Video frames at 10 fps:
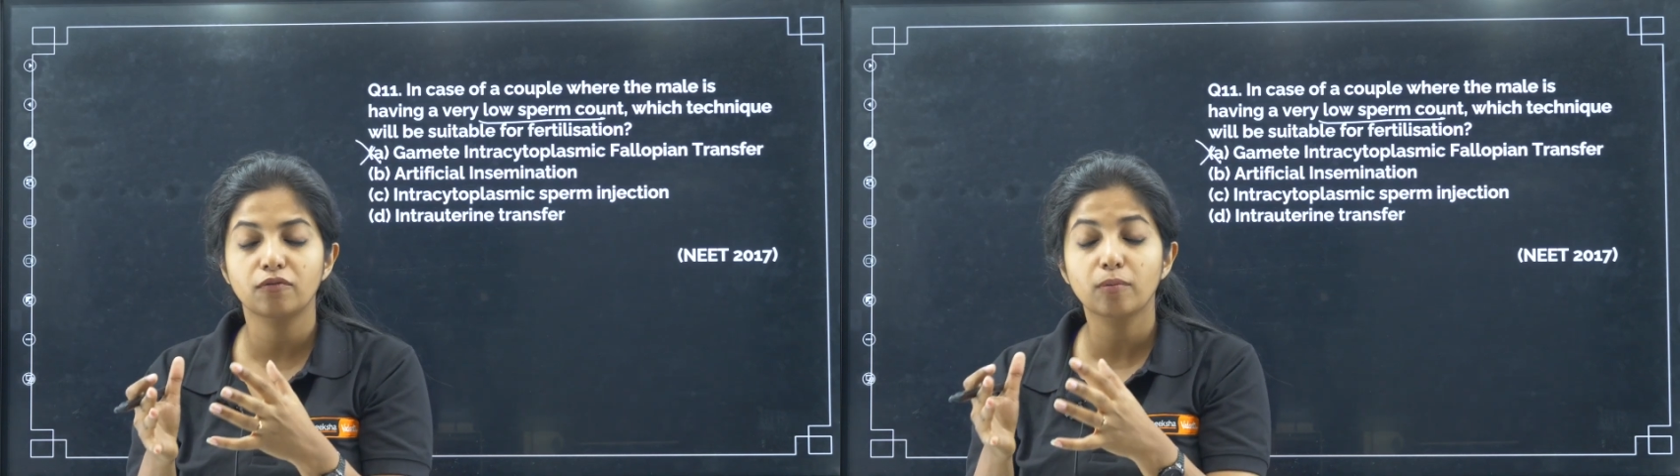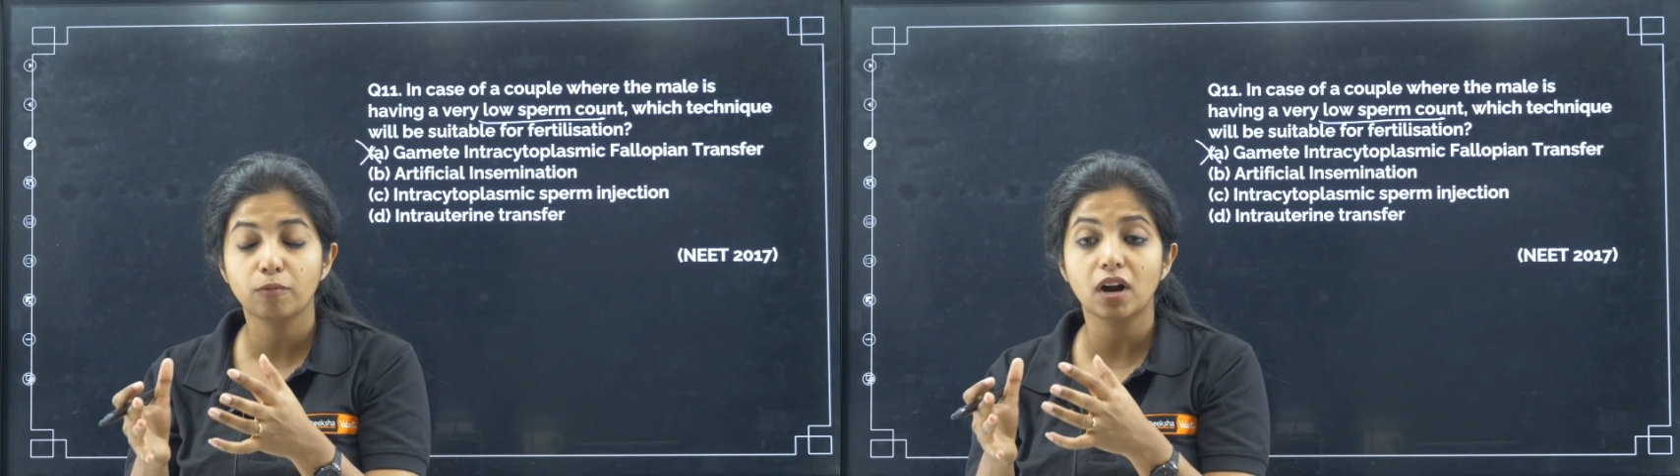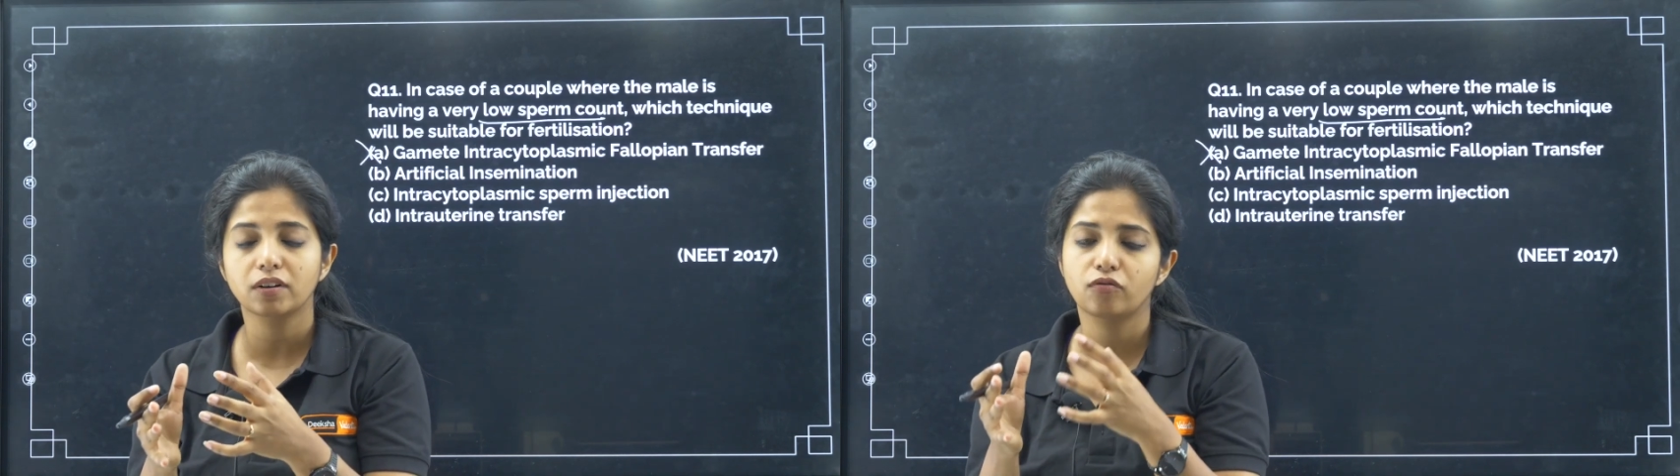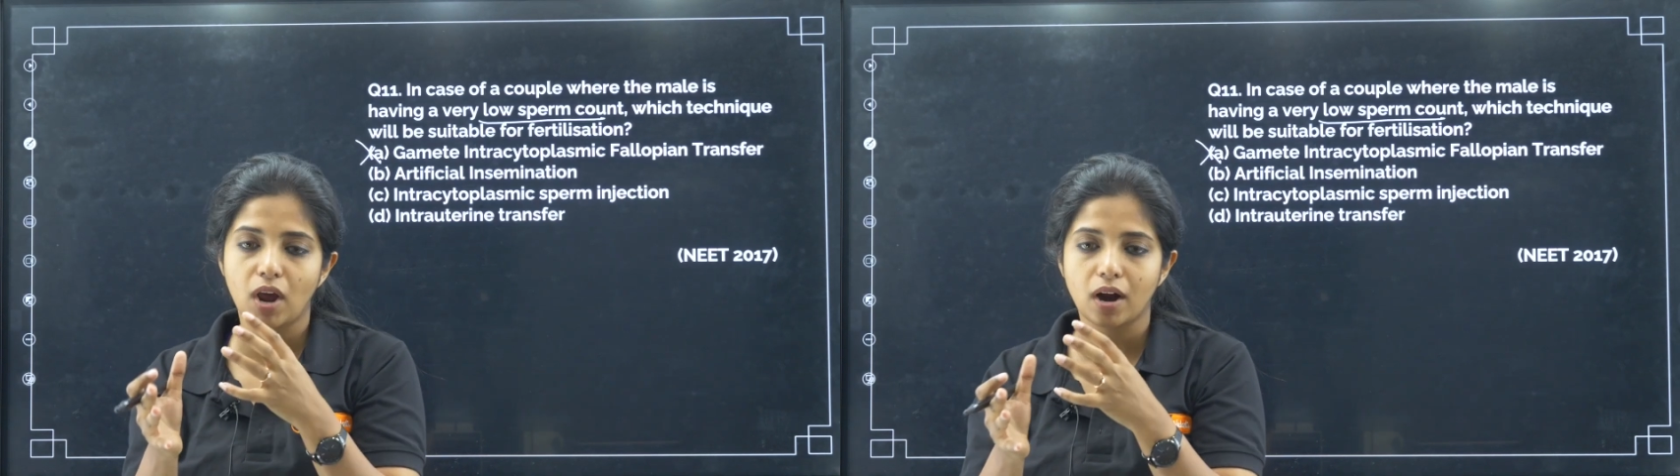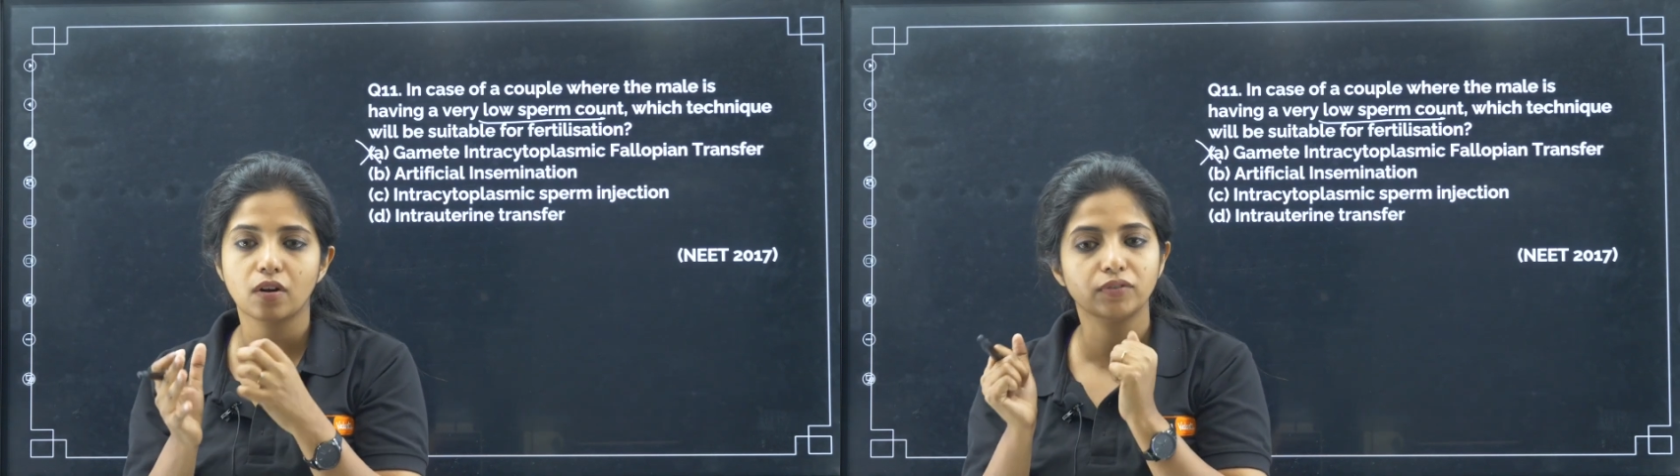reproductive
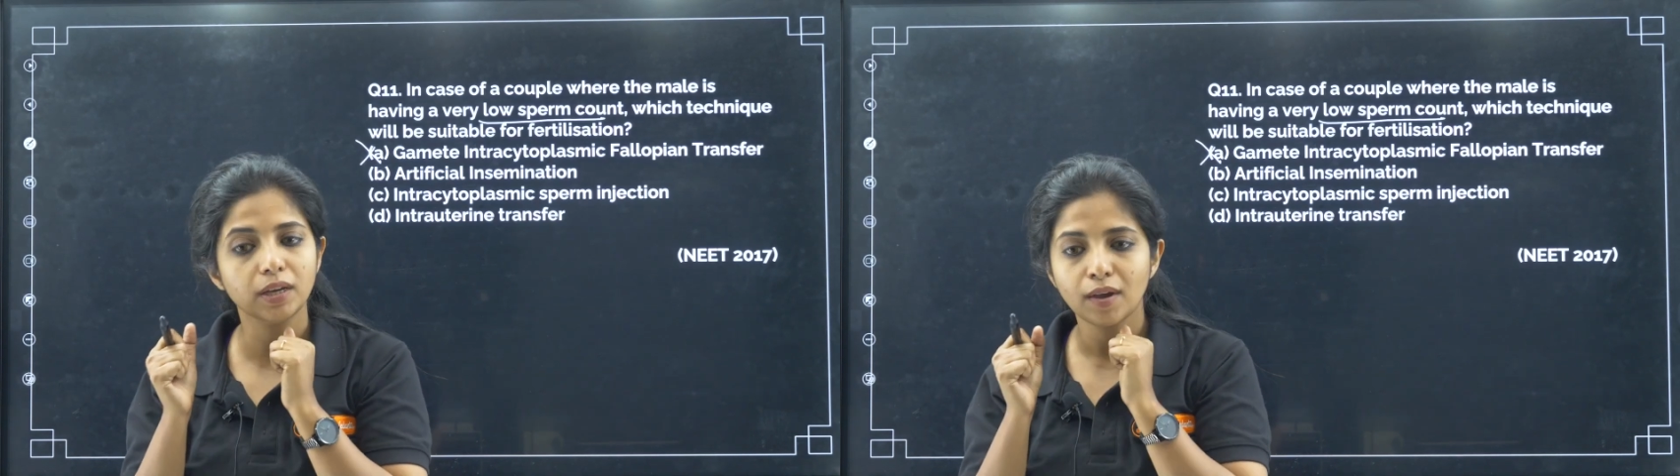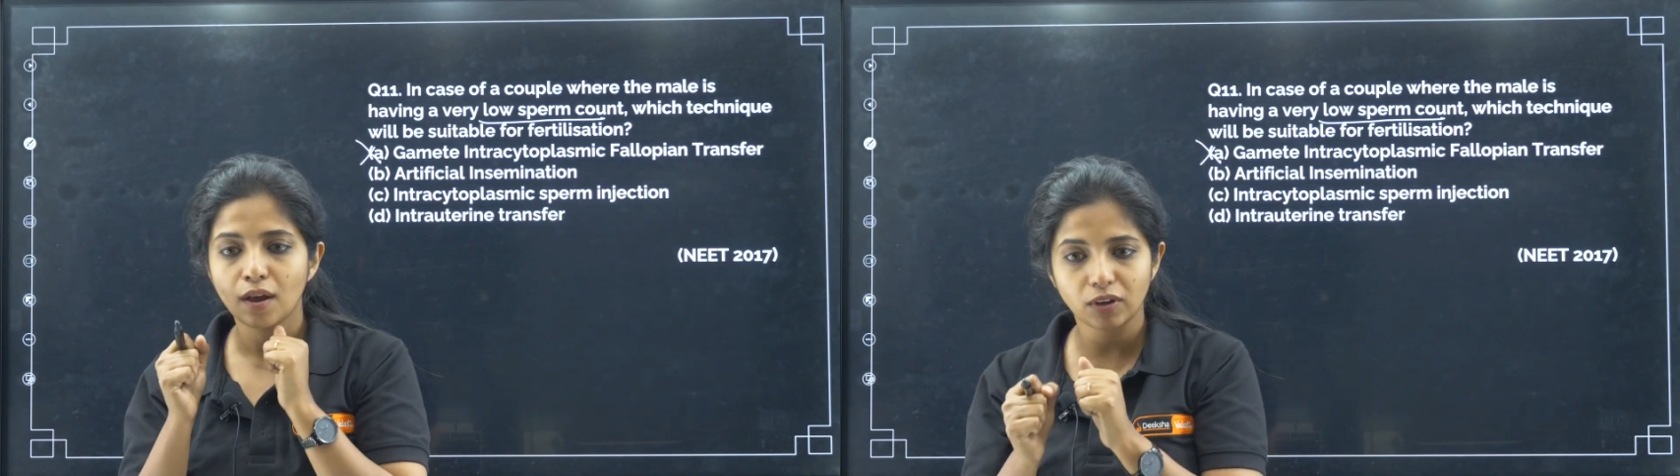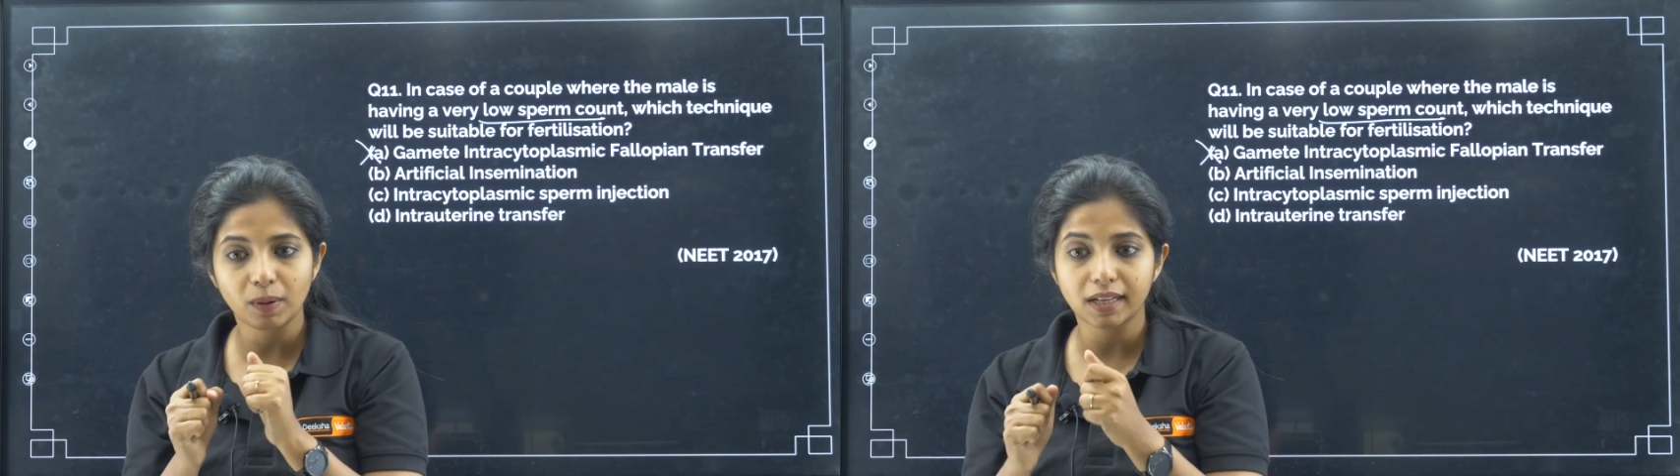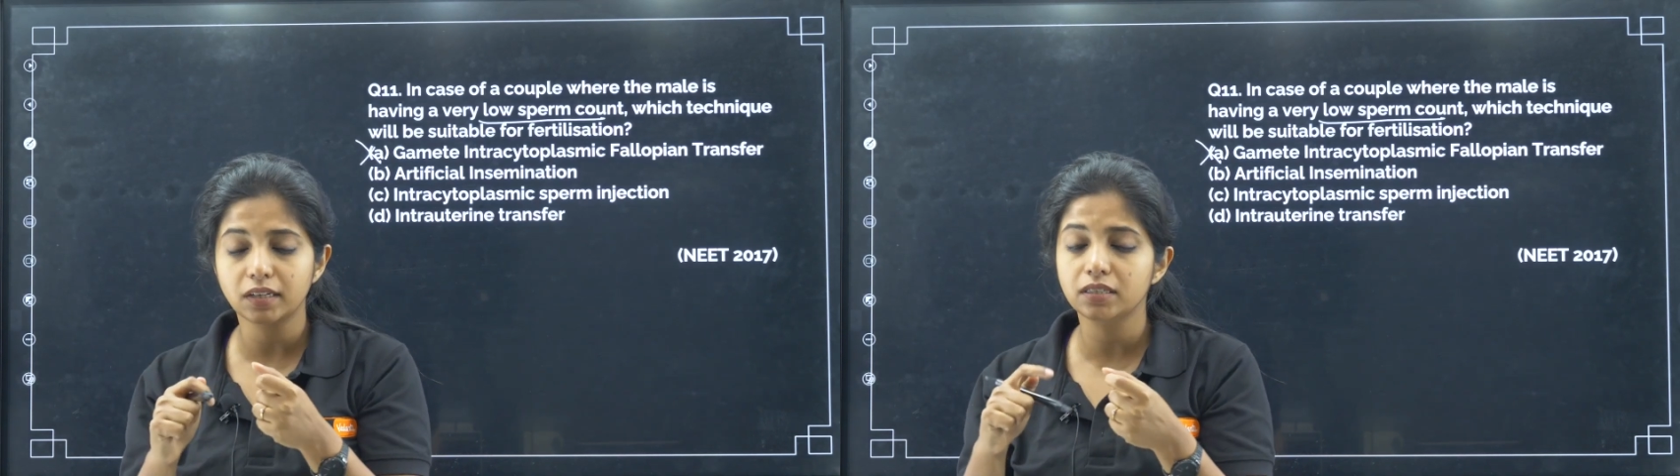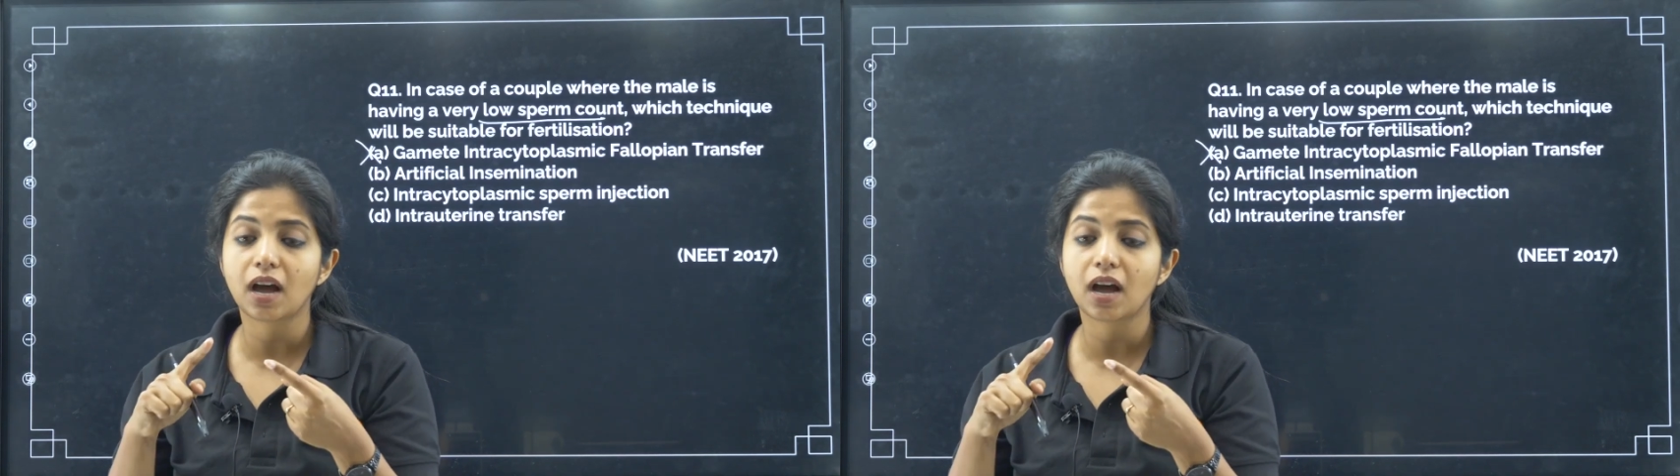tract of the female. That is